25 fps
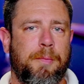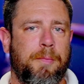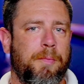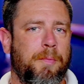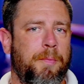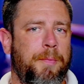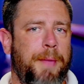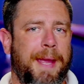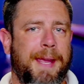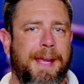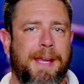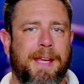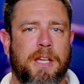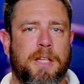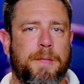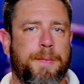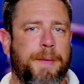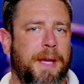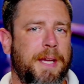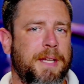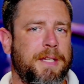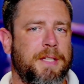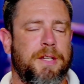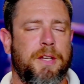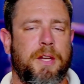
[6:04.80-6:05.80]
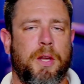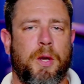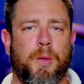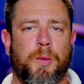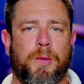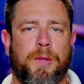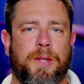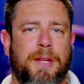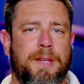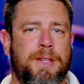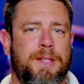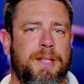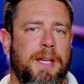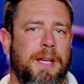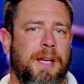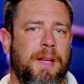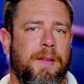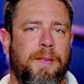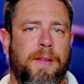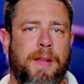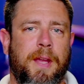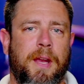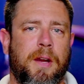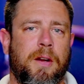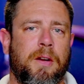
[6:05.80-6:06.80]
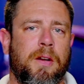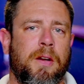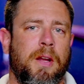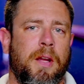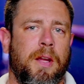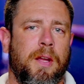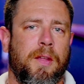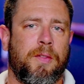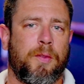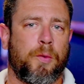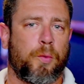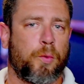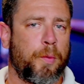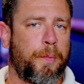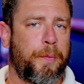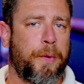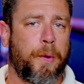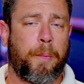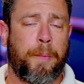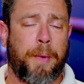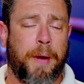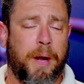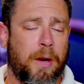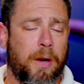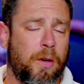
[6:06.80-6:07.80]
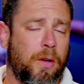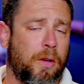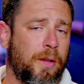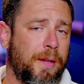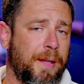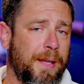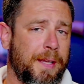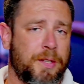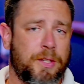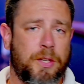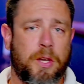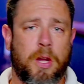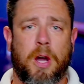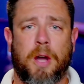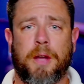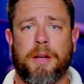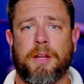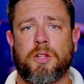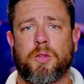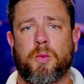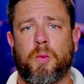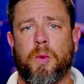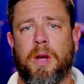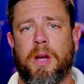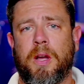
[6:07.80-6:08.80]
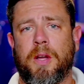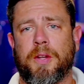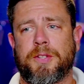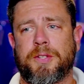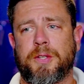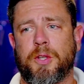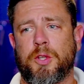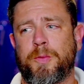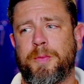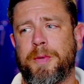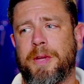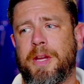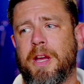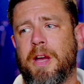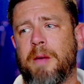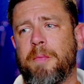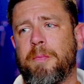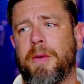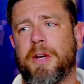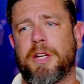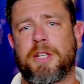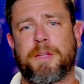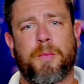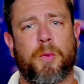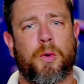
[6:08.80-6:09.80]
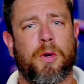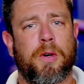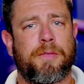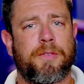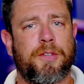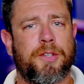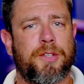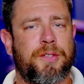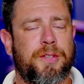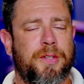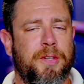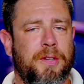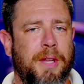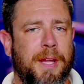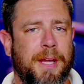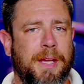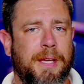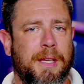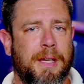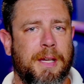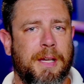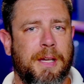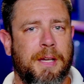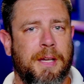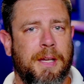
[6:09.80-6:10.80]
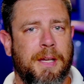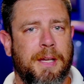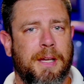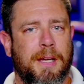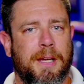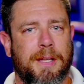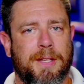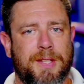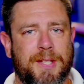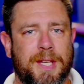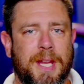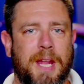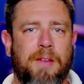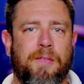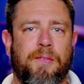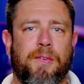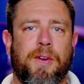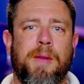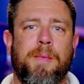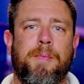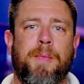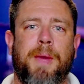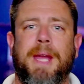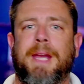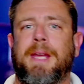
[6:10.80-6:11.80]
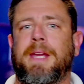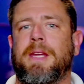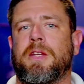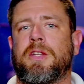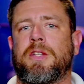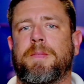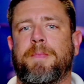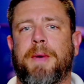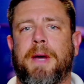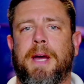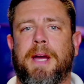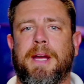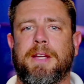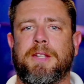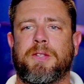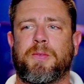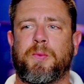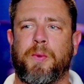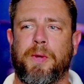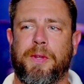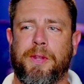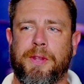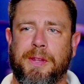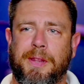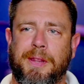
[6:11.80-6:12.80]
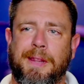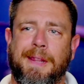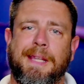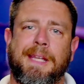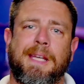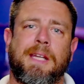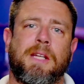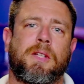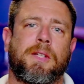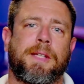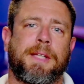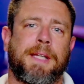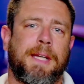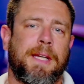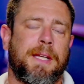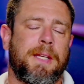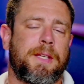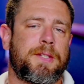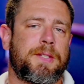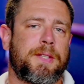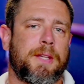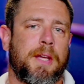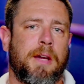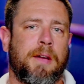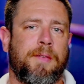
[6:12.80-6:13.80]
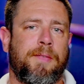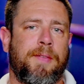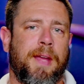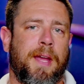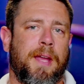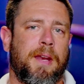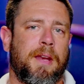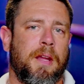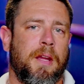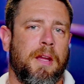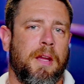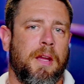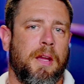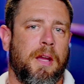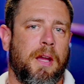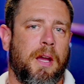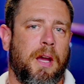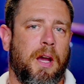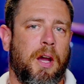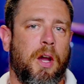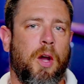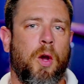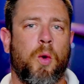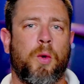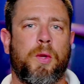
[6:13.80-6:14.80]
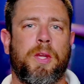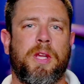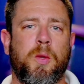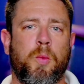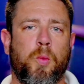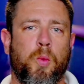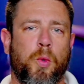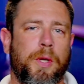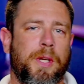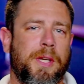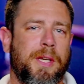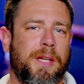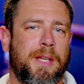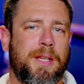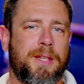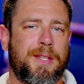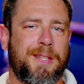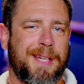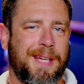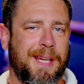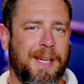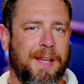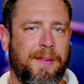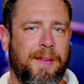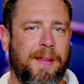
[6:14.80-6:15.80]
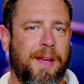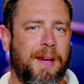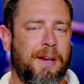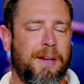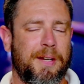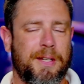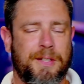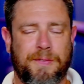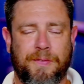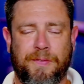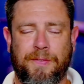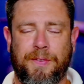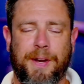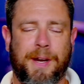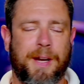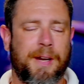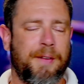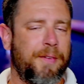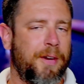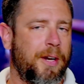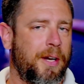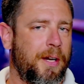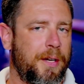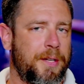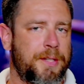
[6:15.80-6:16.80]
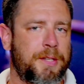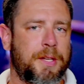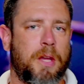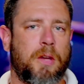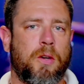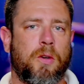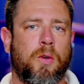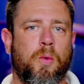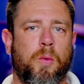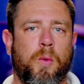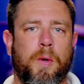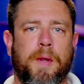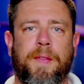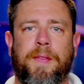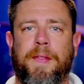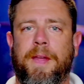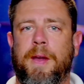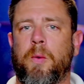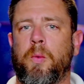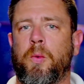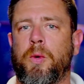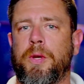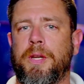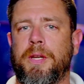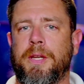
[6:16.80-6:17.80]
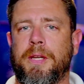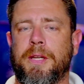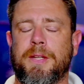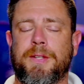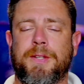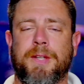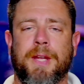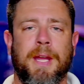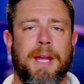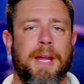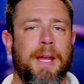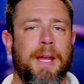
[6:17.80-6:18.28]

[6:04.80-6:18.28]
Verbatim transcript: baking spice note that's in there. The root beer barrel is gone as well, so it's become much more of just like a, a savory baking spice with little hints of that uh, oaky woodiness in there. It's very, very subtle with that woodiness,